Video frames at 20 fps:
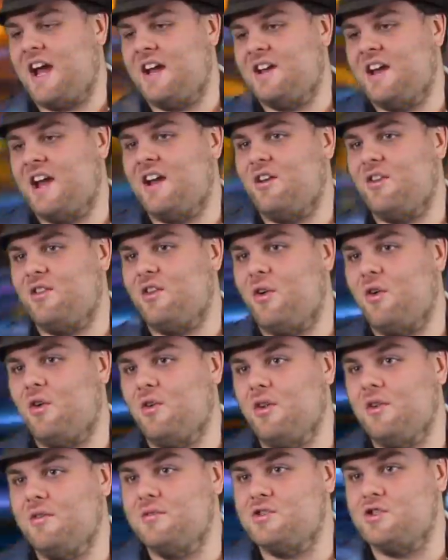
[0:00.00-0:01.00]
and hell, the
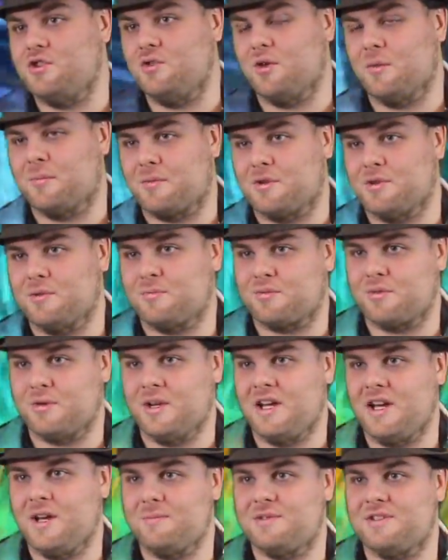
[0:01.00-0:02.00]
whole of JNPR's
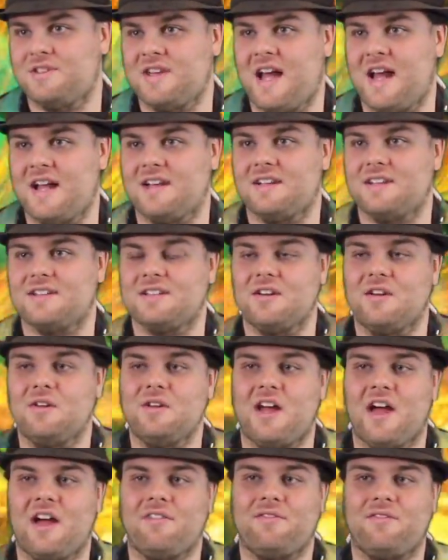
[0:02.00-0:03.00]
pretty upset. So
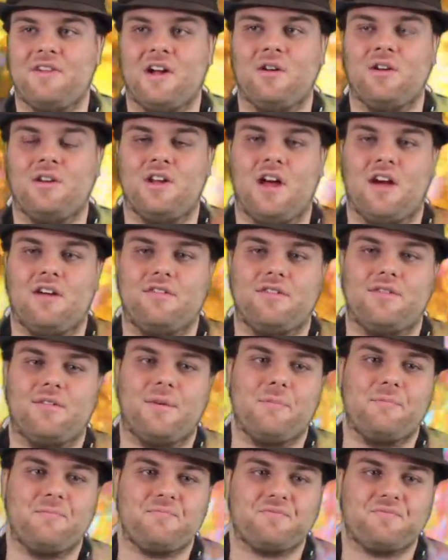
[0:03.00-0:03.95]
yeah, fair enough.